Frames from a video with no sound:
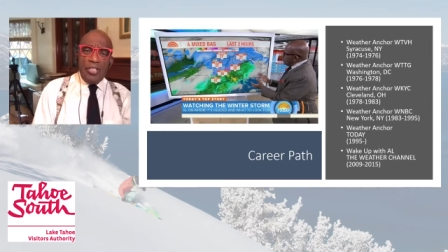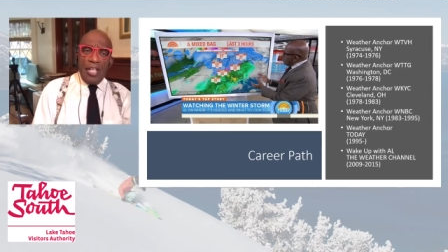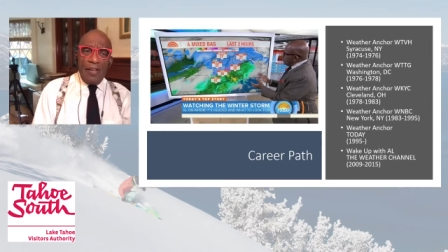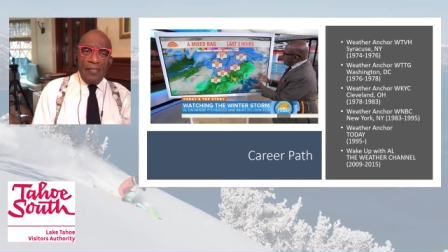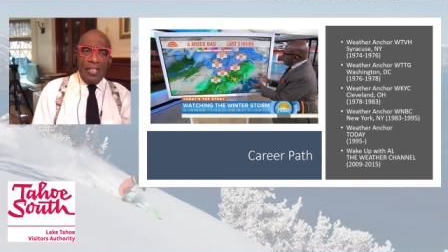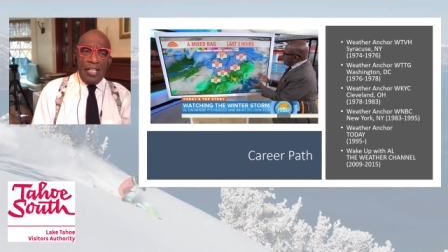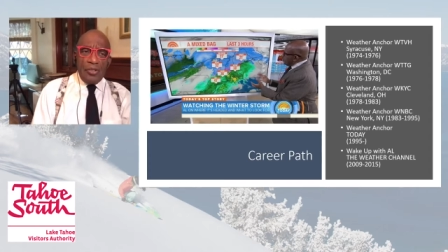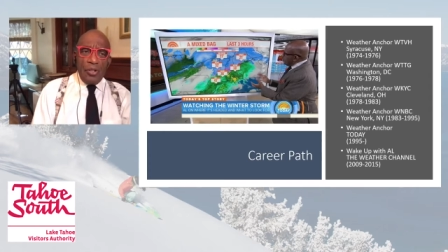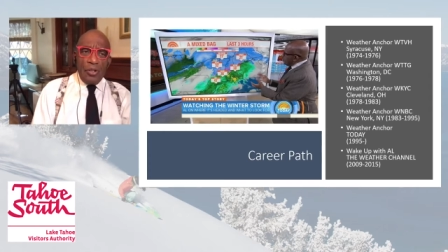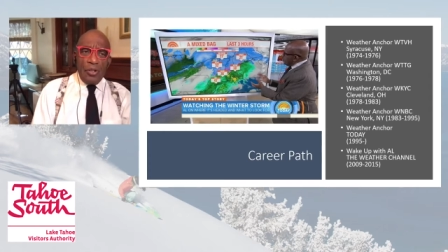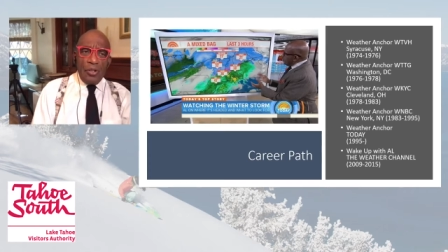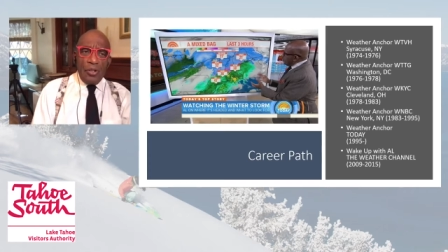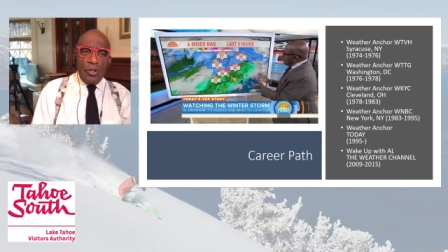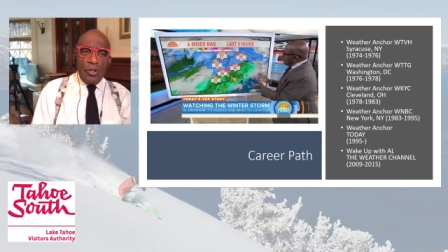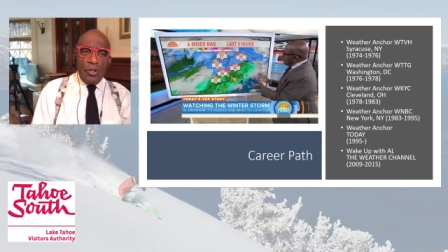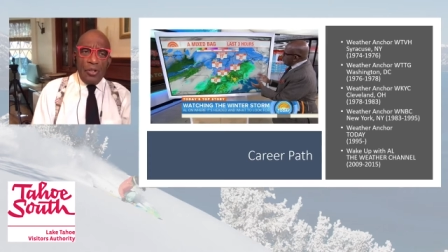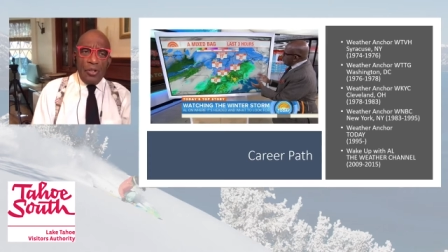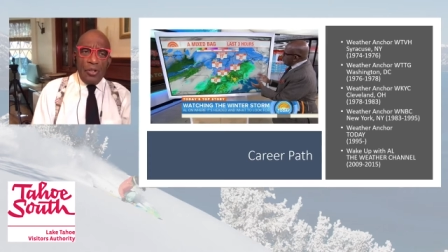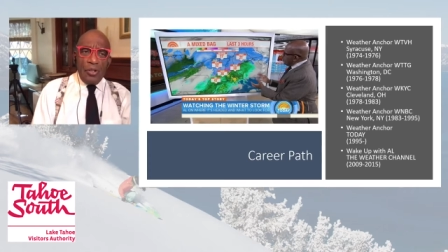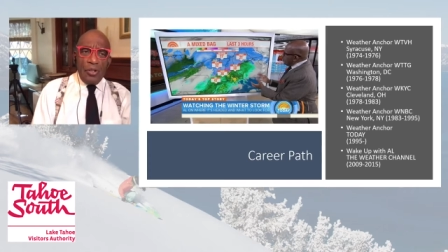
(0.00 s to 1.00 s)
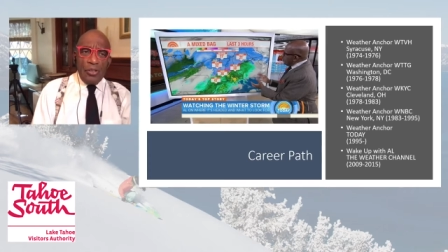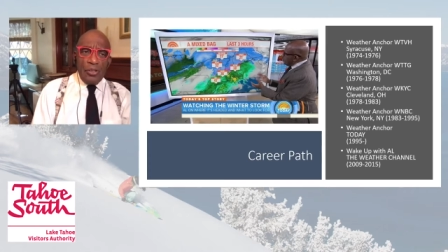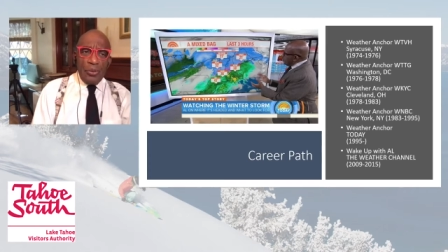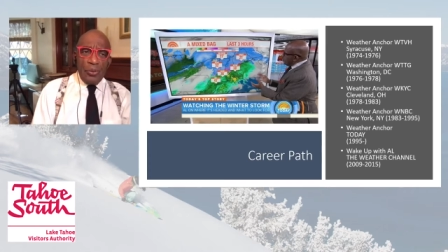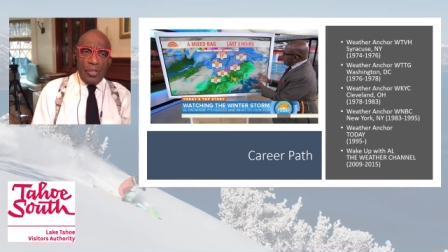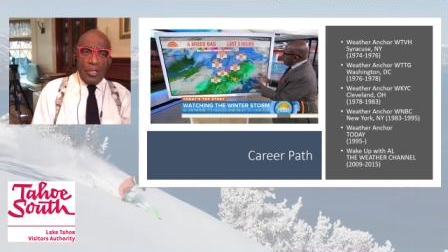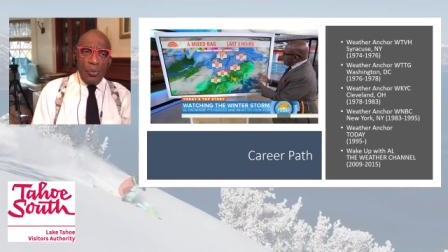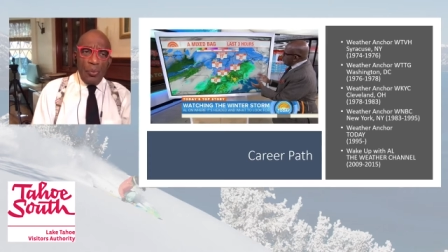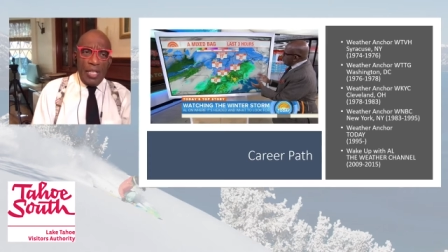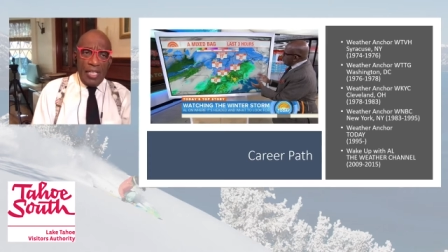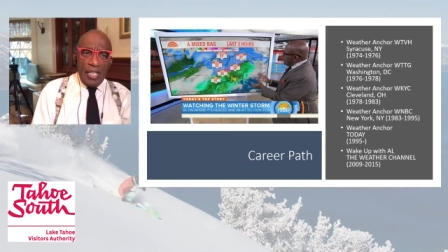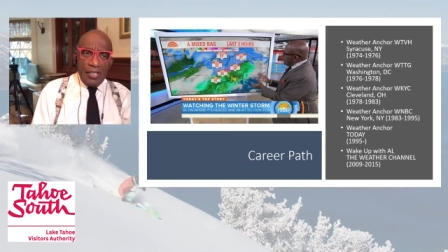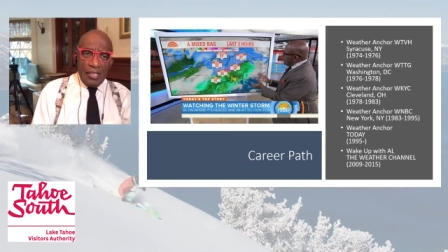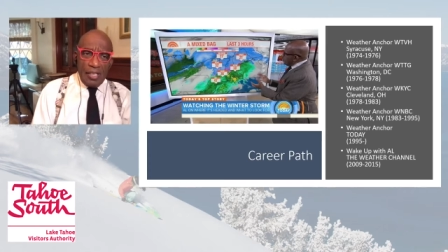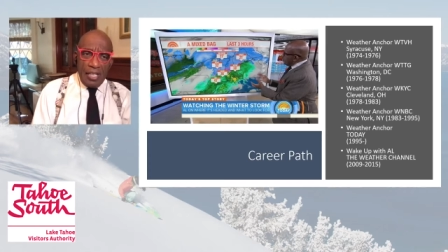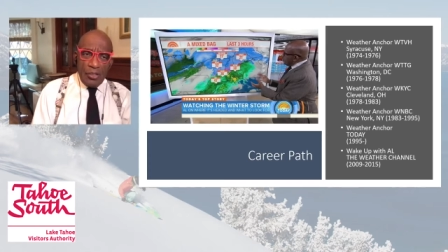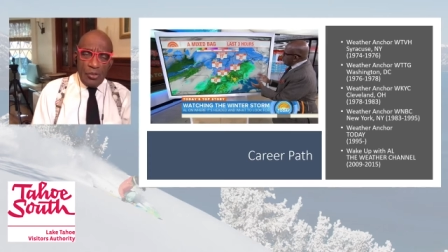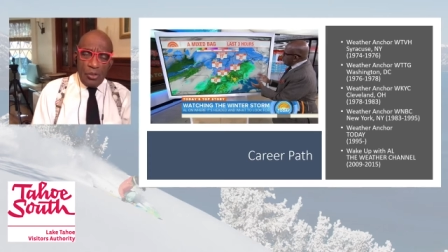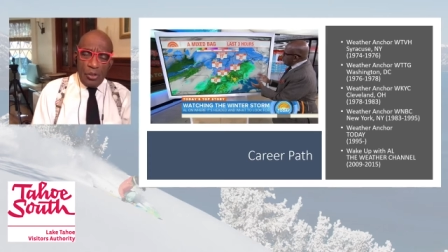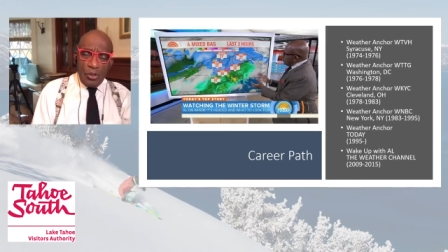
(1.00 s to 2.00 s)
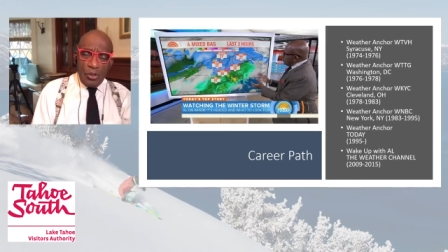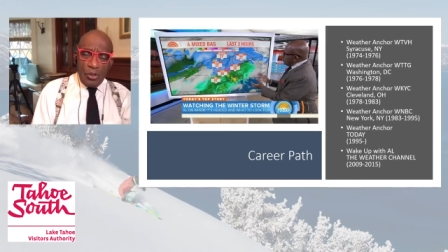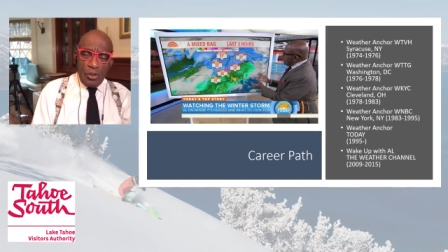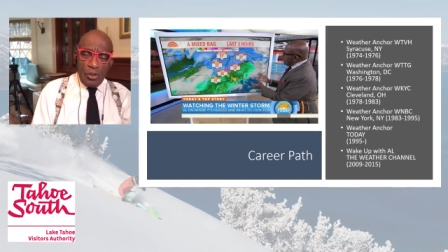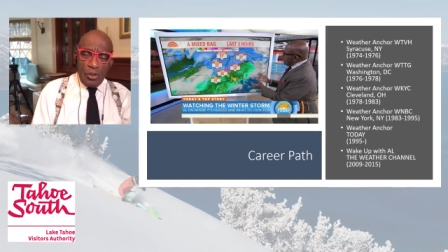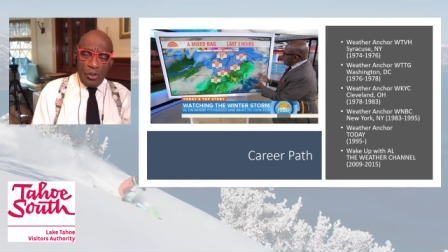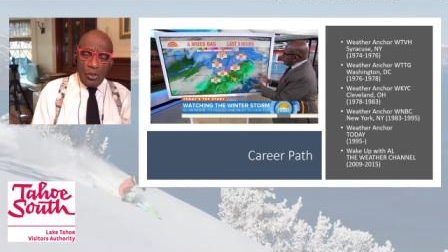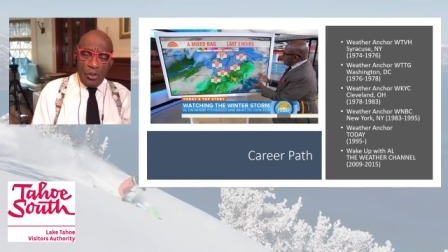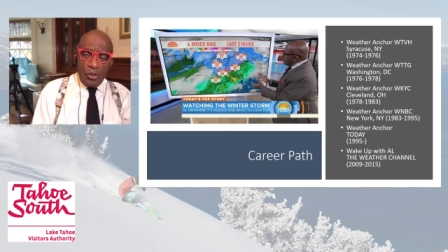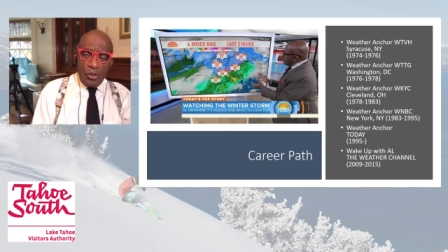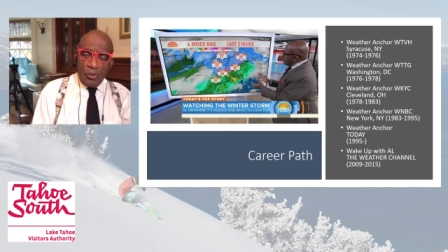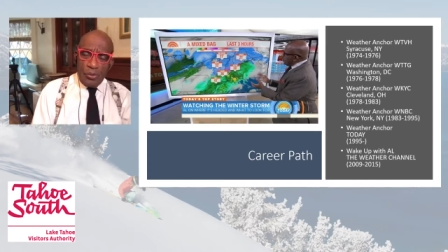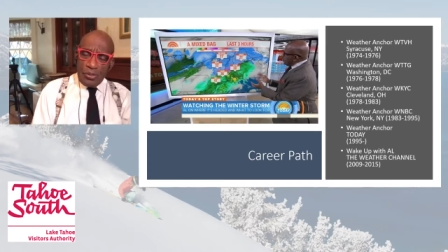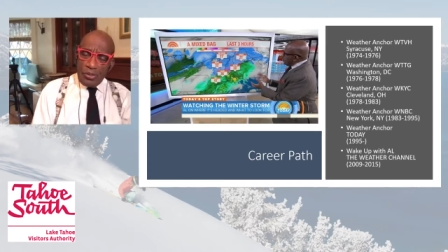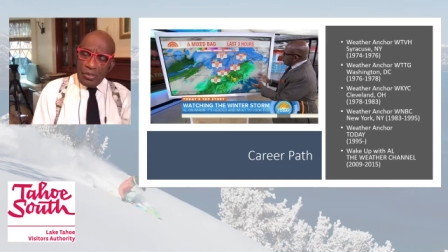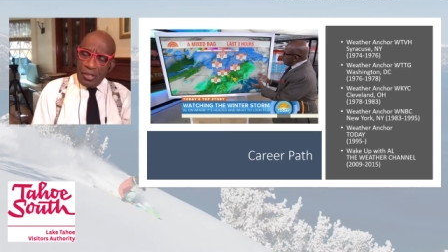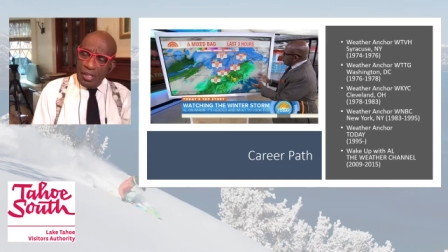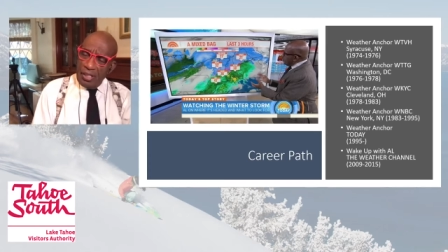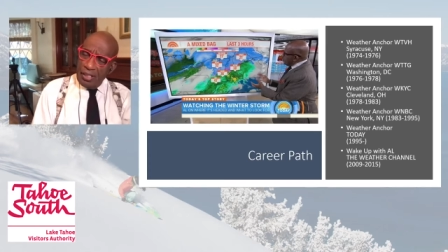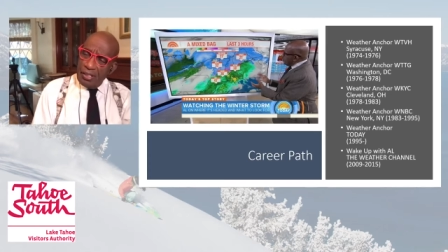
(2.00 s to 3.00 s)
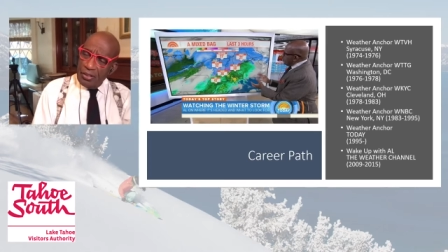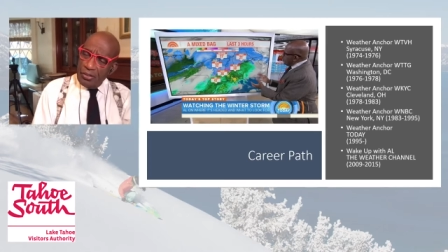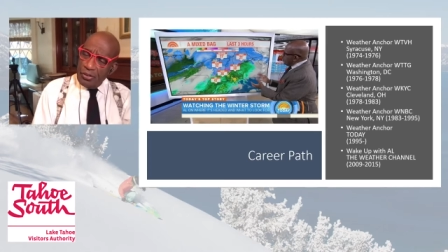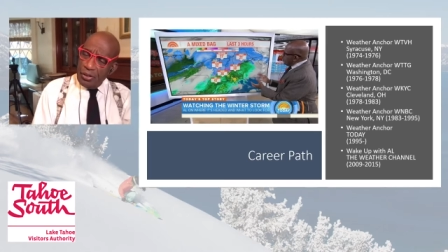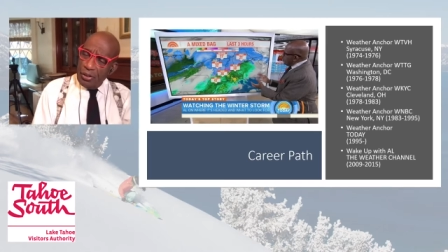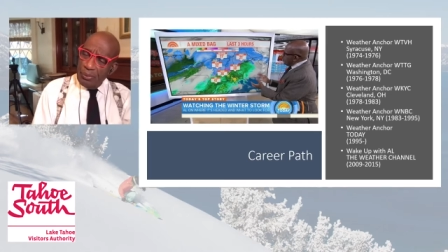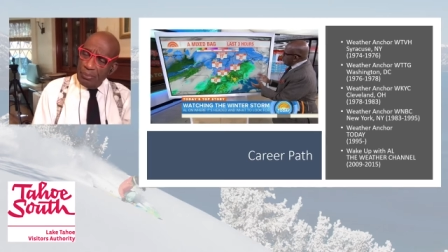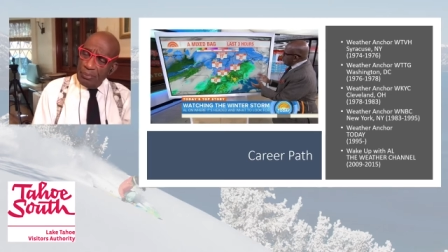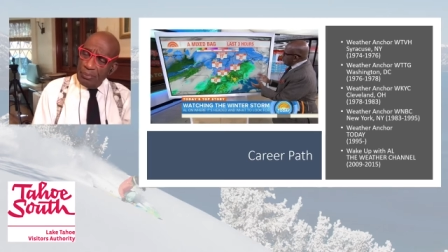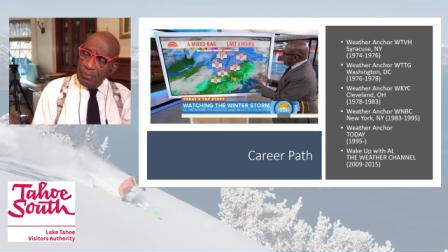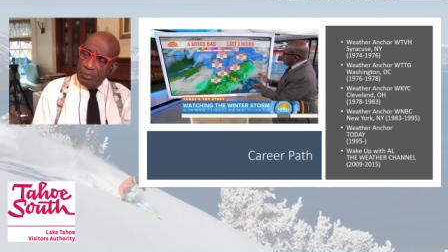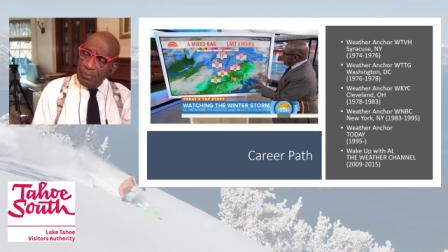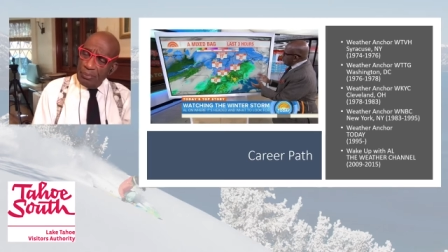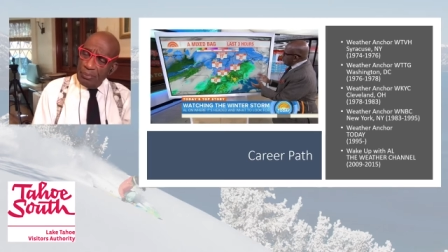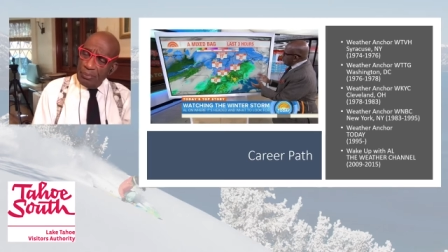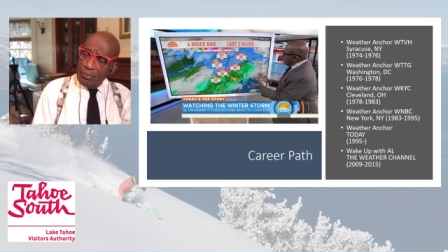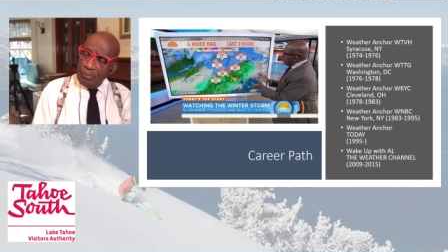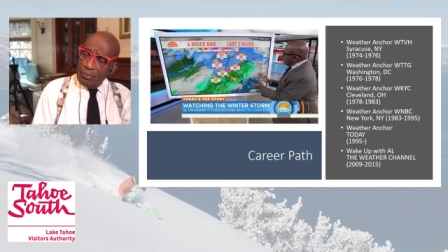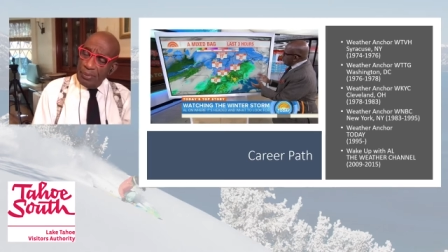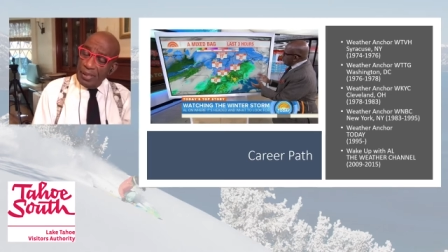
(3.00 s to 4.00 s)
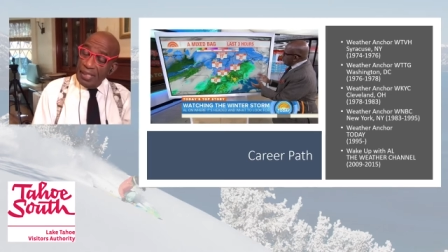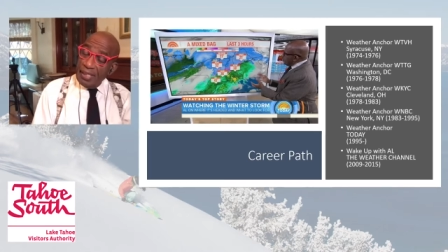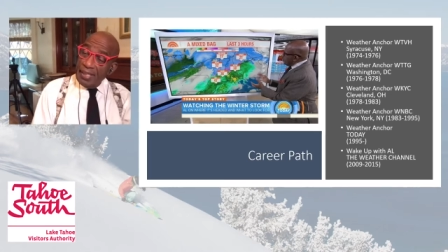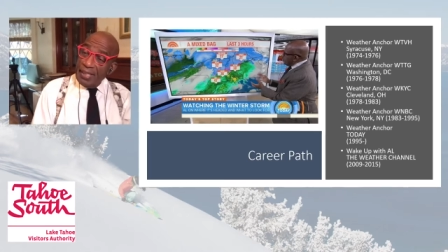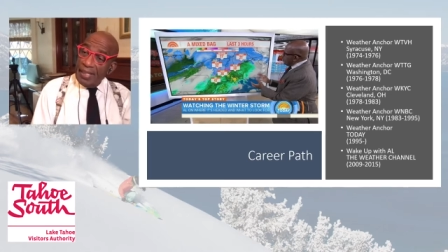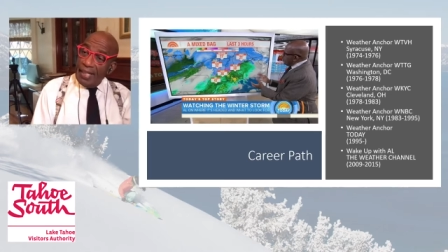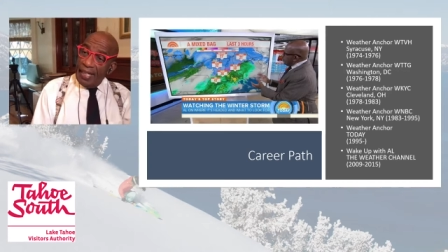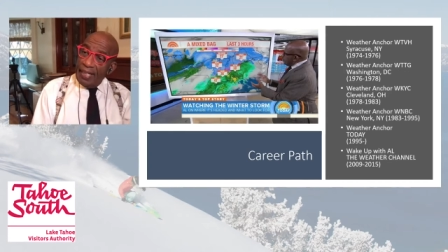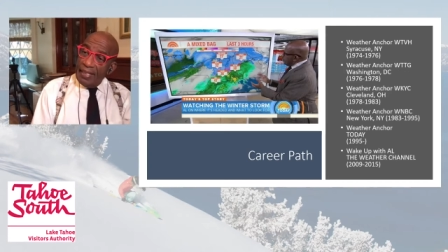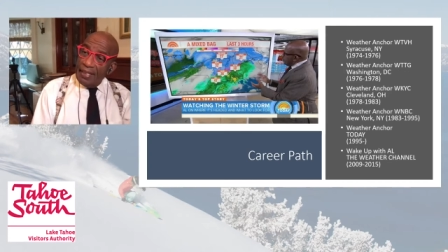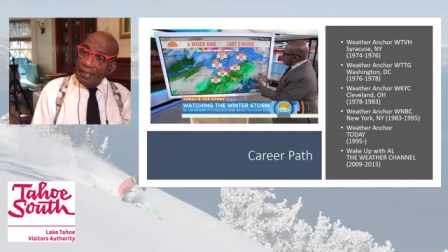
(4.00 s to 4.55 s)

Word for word: still doing the 5, 6, and 11 o'clock newscast. So I was working six days a week.